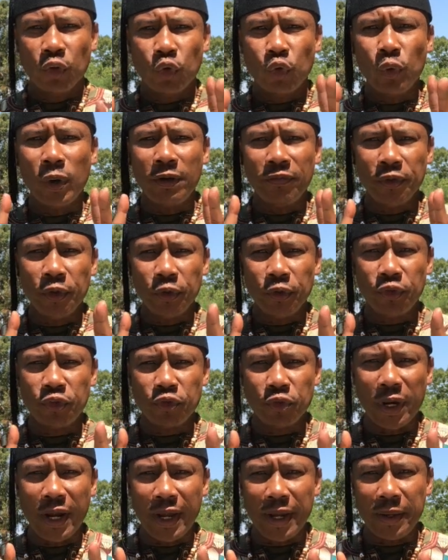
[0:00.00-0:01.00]
Two of those
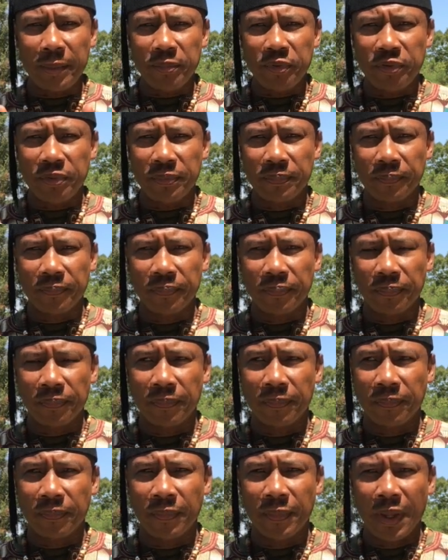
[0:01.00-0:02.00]
tribes
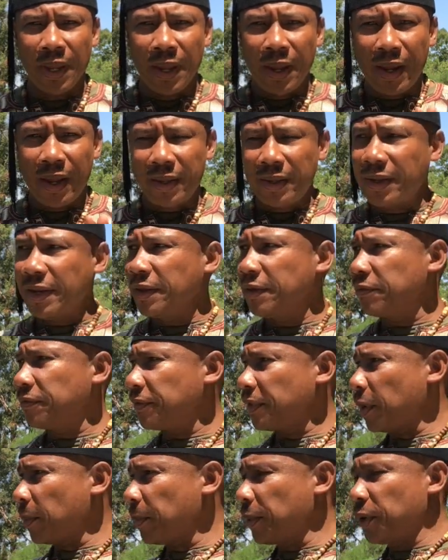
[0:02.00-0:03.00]
had
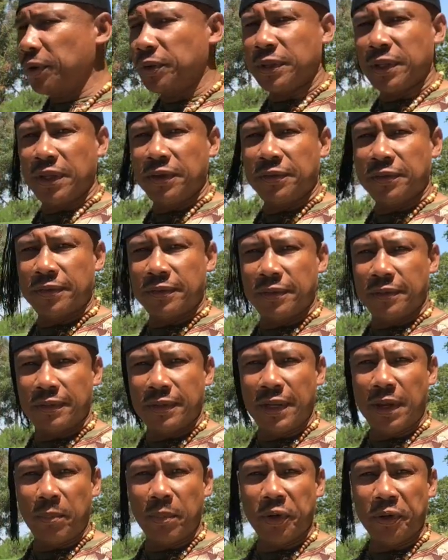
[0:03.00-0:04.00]
lived upon
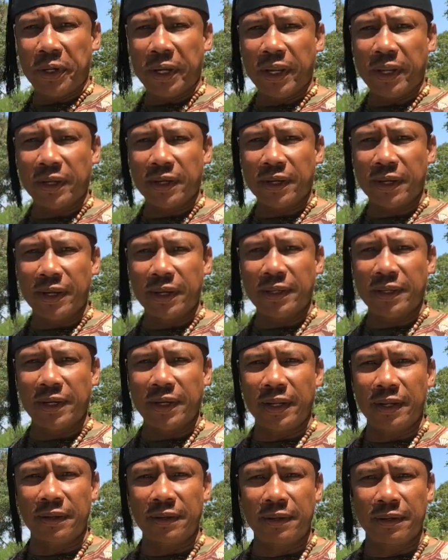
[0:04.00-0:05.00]
the American
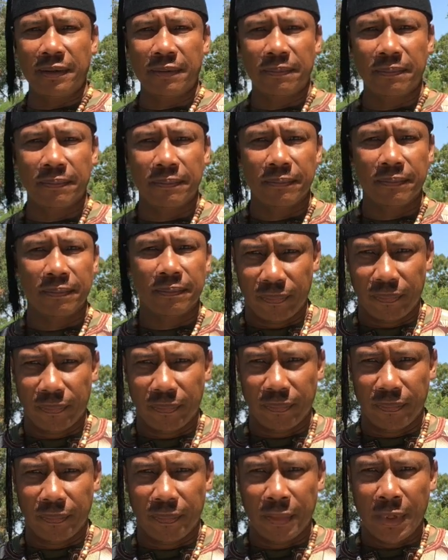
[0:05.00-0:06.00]
continent.
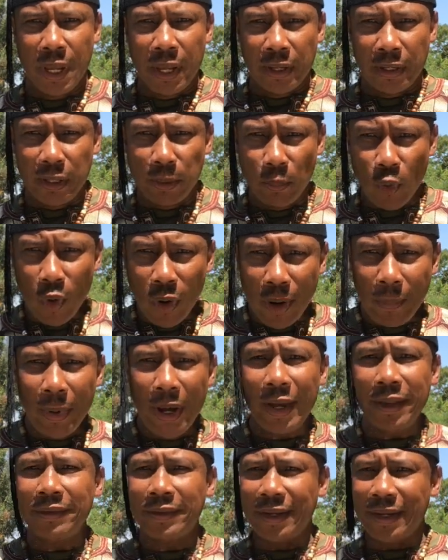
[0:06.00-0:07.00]
The
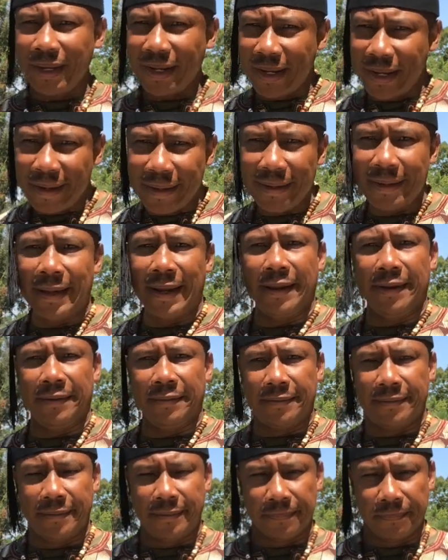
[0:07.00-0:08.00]
Moabites and the
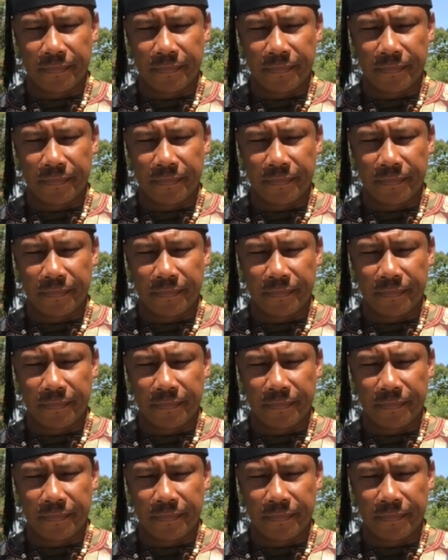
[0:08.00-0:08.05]
Hittites.